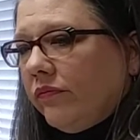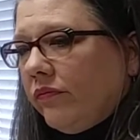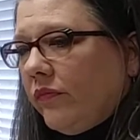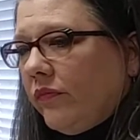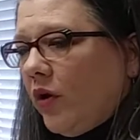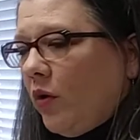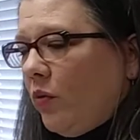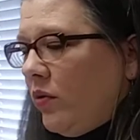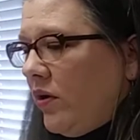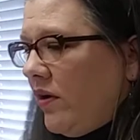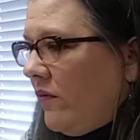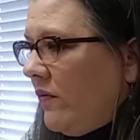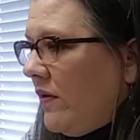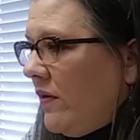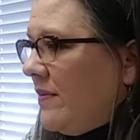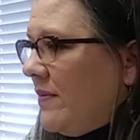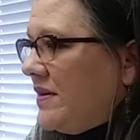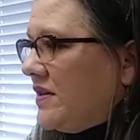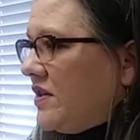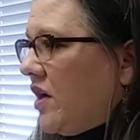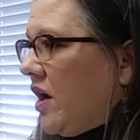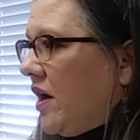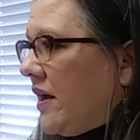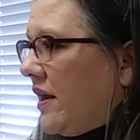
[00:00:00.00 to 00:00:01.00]
What have we been
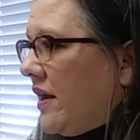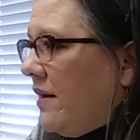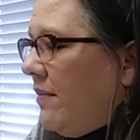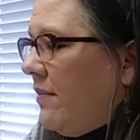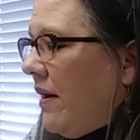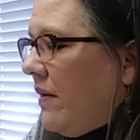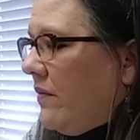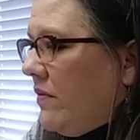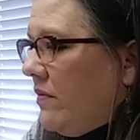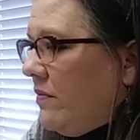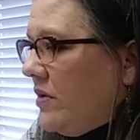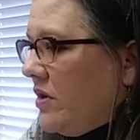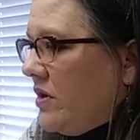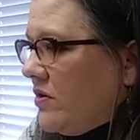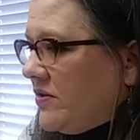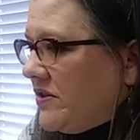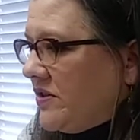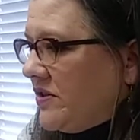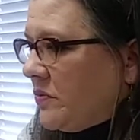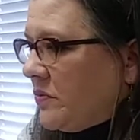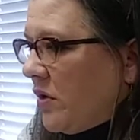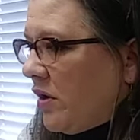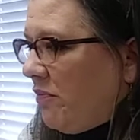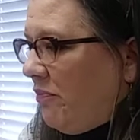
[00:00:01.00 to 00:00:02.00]
talking about? We've been
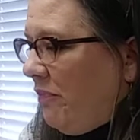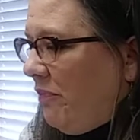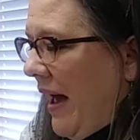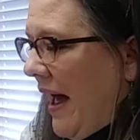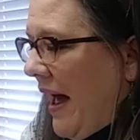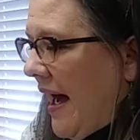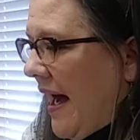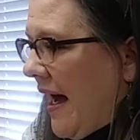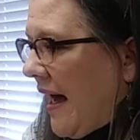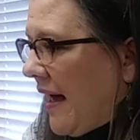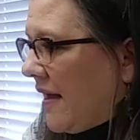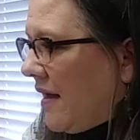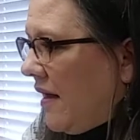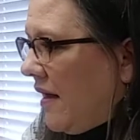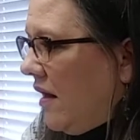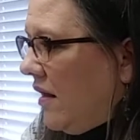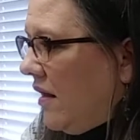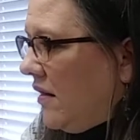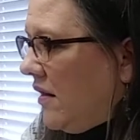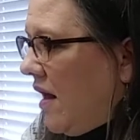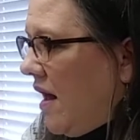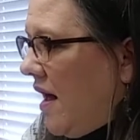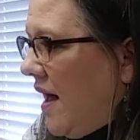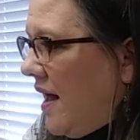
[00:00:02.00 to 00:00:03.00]
using the word pack a
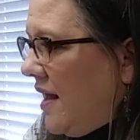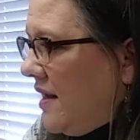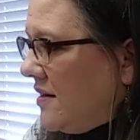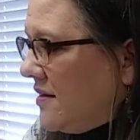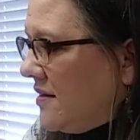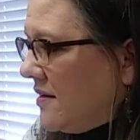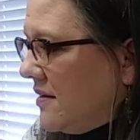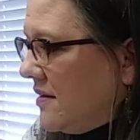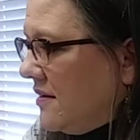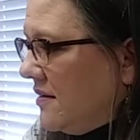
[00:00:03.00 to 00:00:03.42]
lot.